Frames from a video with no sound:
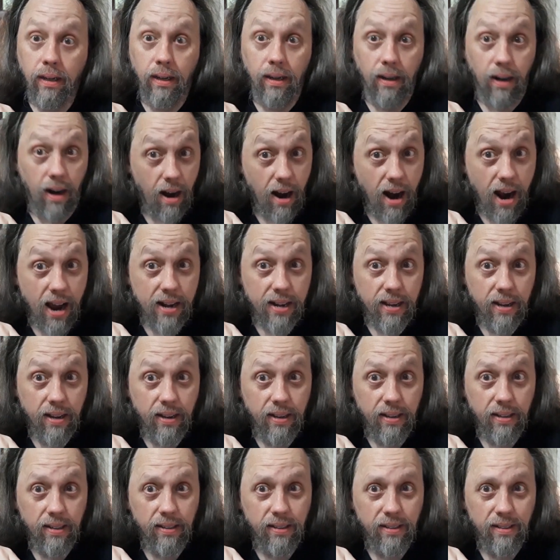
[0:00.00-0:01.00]
right.
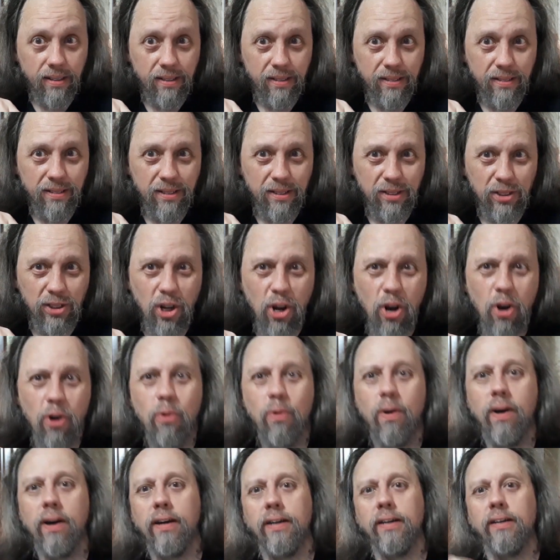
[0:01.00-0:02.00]

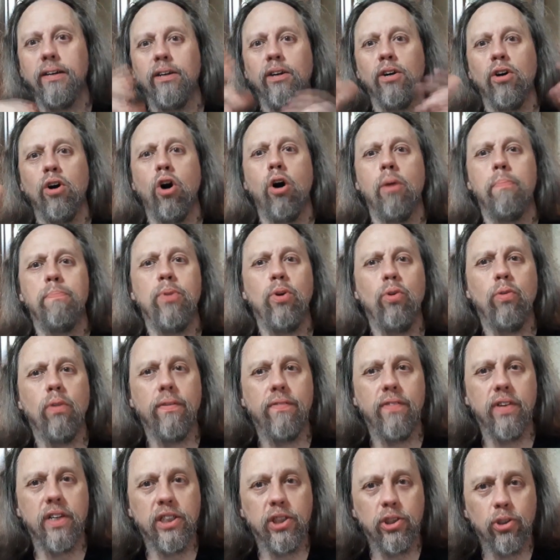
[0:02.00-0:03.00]
So, hope you have
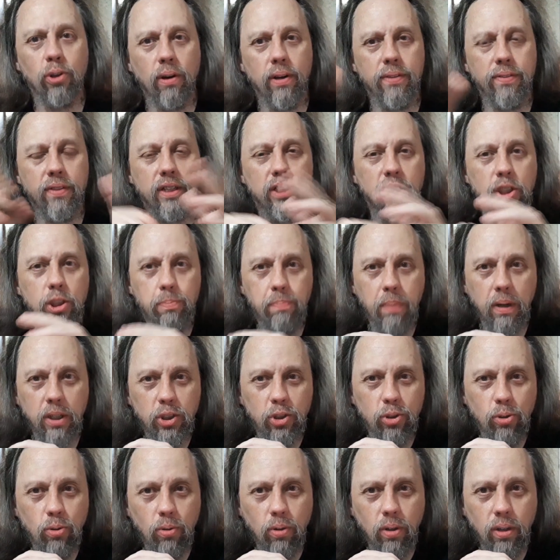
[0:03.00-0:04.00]
enjoyed this
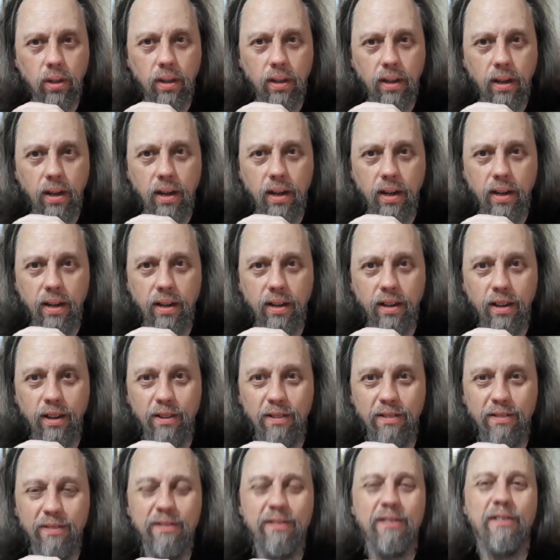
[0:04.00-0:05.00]
special
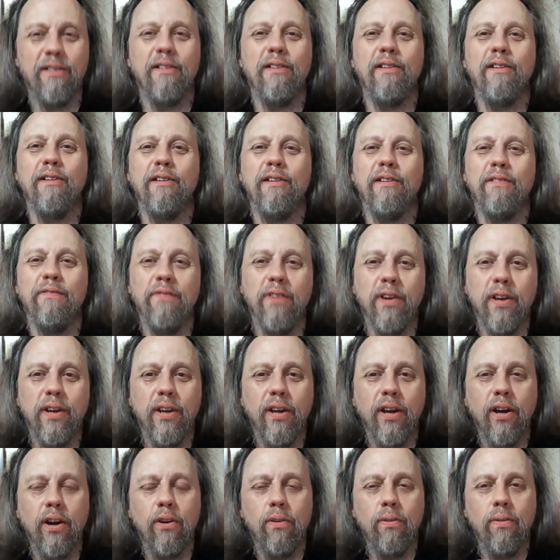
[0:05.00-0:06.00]

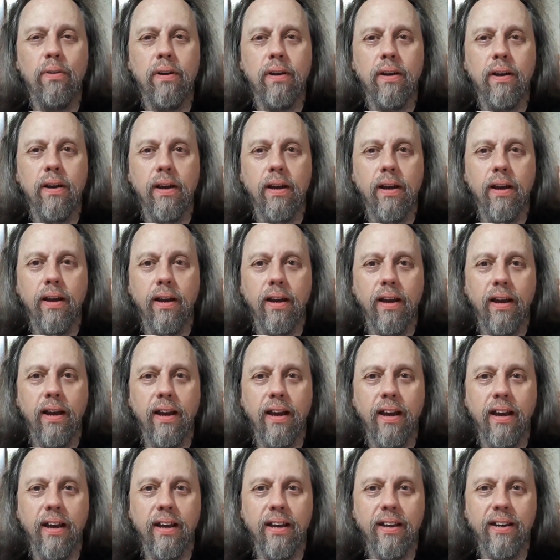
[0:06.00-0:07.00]
video.
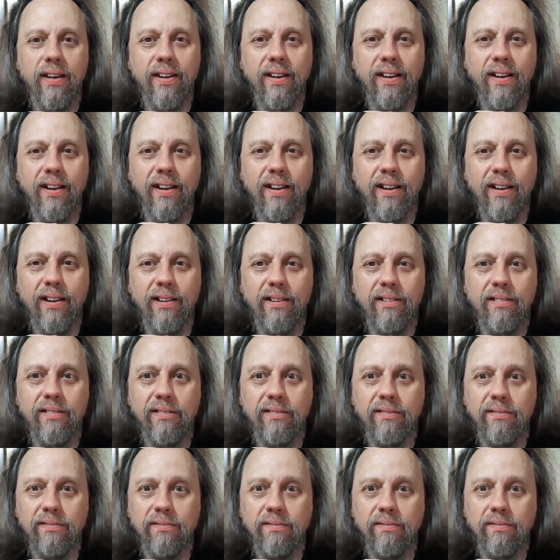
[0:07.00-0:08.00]
And
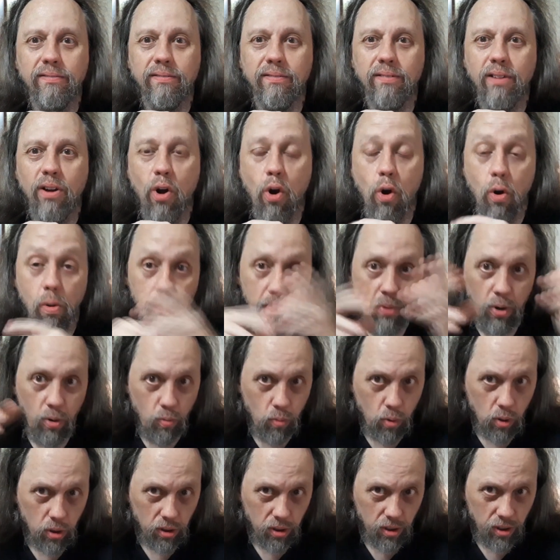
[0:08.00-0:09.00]
hope you
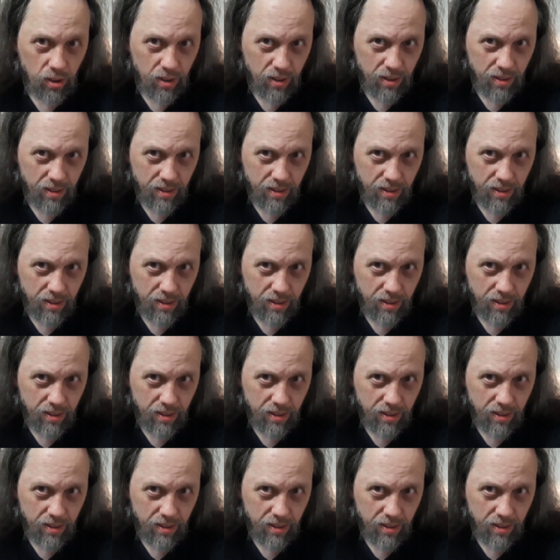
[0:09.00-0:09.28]
will